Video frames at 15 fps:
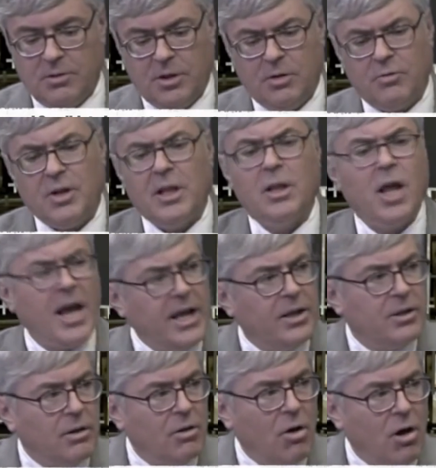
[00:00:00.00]
they
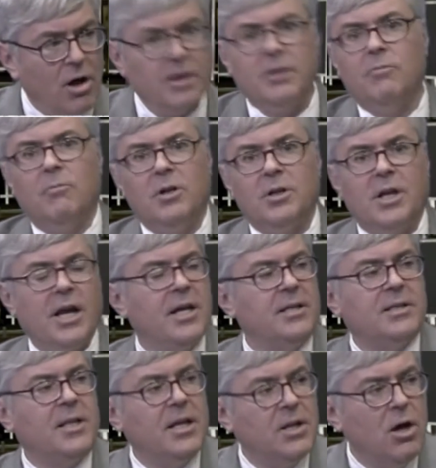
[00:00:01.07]
like the law, and in one
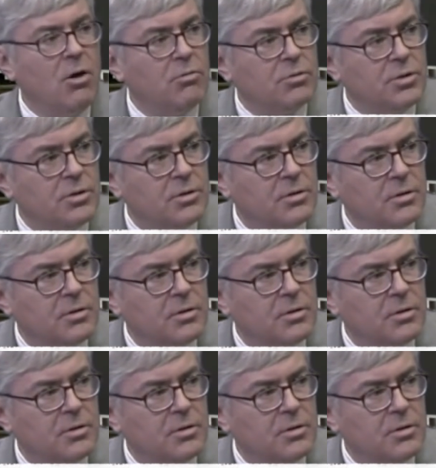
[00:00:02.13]
case they don't.